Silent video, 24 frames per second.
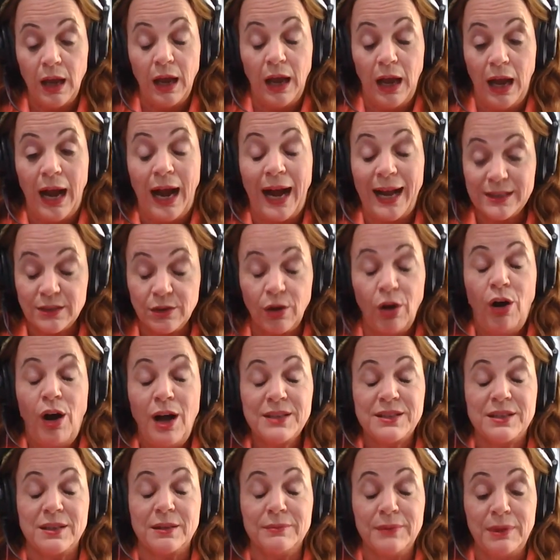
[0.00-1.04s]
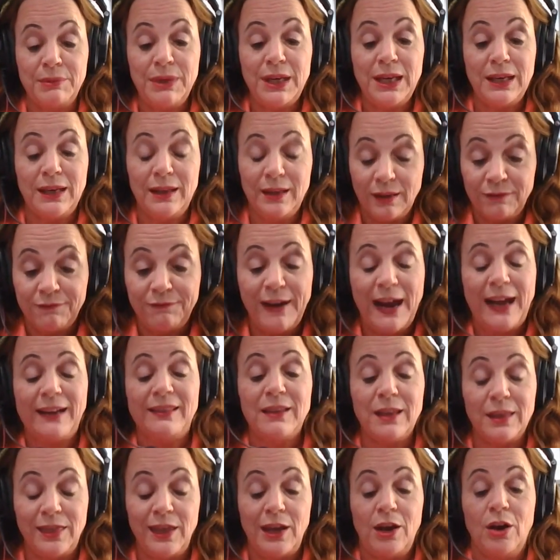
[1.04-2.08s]
that's awesome. I mean, the fact
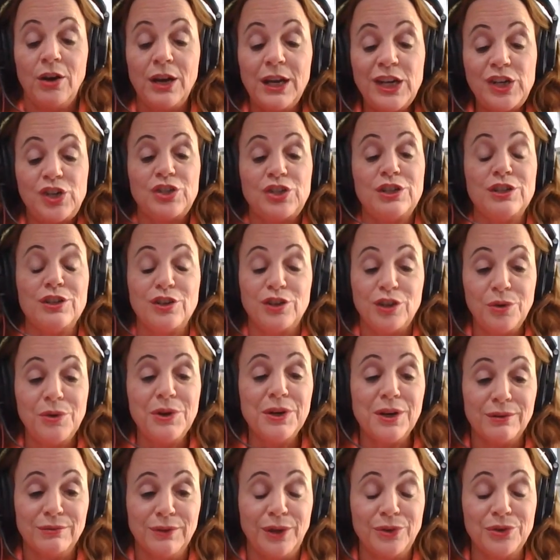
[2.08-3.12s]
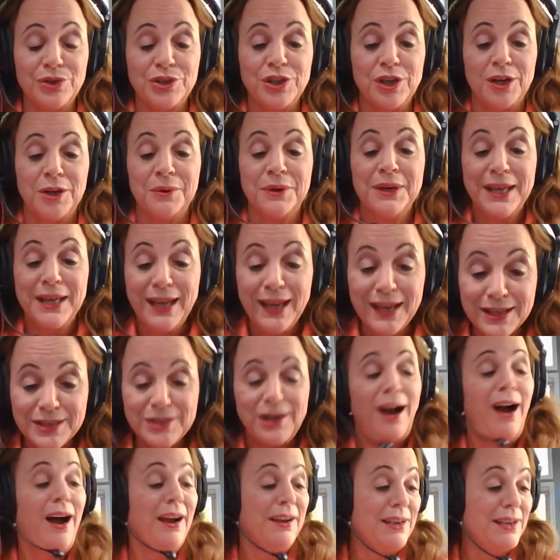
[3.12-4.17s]
that they are interested in doing a roadshow and
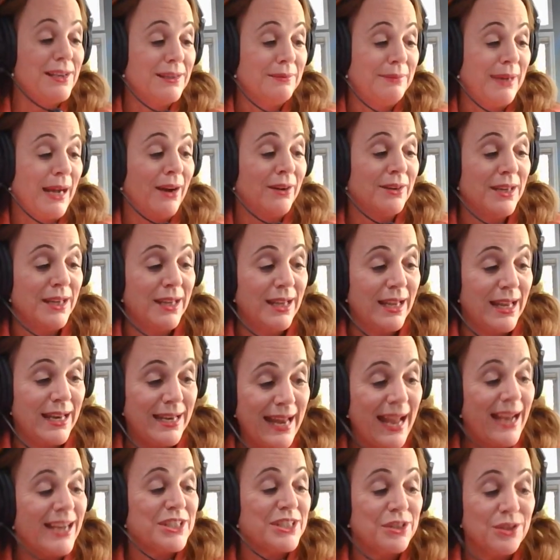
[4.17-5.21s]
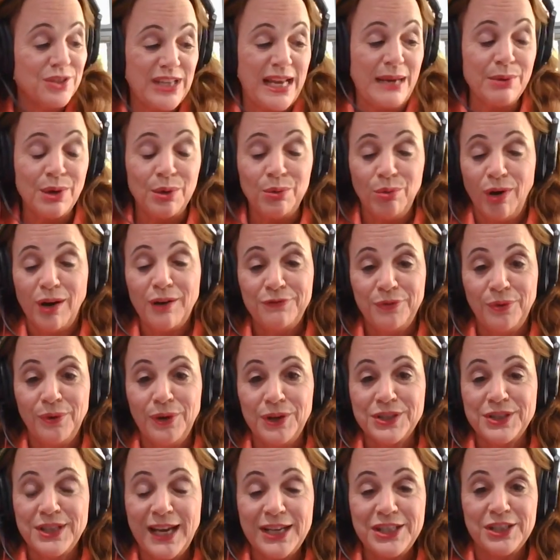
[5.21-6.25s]
talking about national cyber
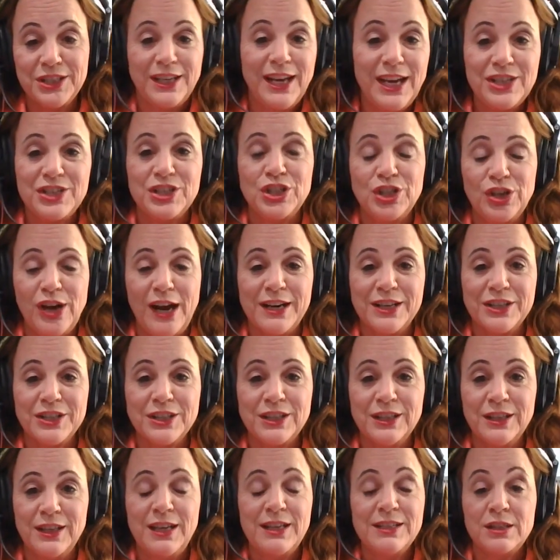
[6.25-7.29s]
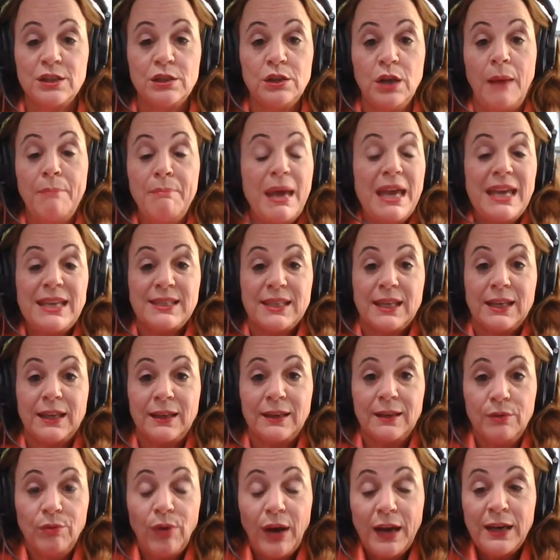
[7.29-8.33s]
workforce education strategy is amazing,
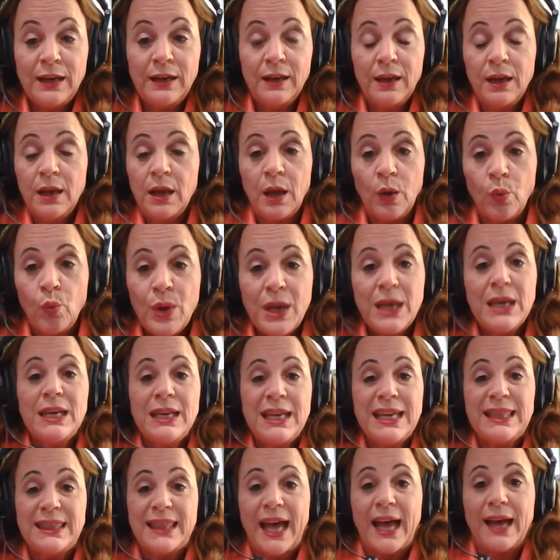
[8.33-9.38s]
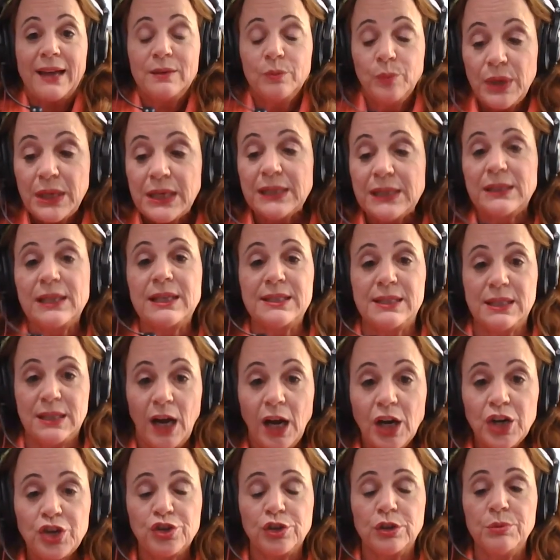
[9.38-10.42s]
right? We need that. We need that as a
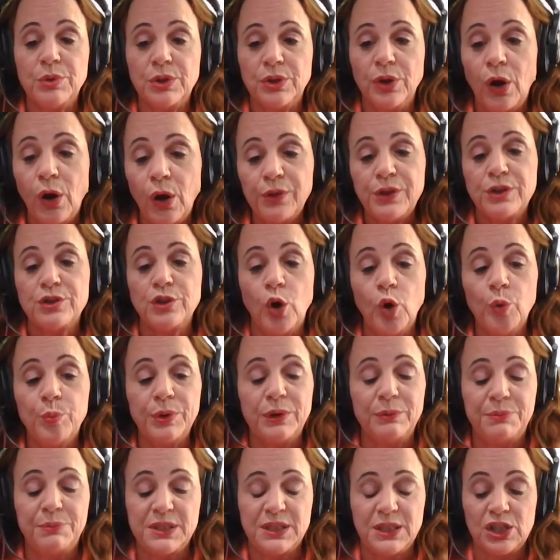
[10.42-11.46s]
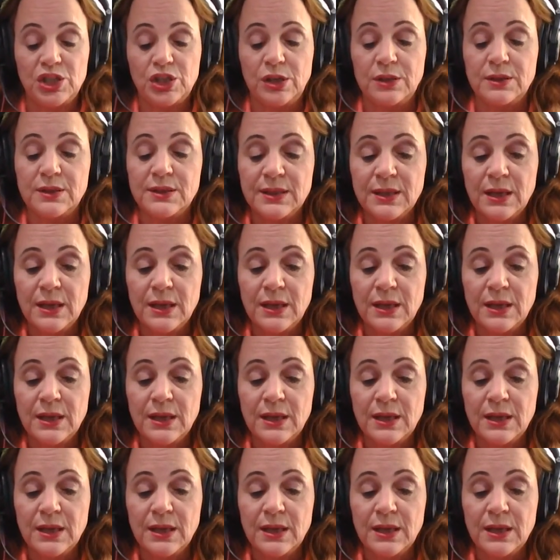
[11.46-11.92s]
country with all these open positions,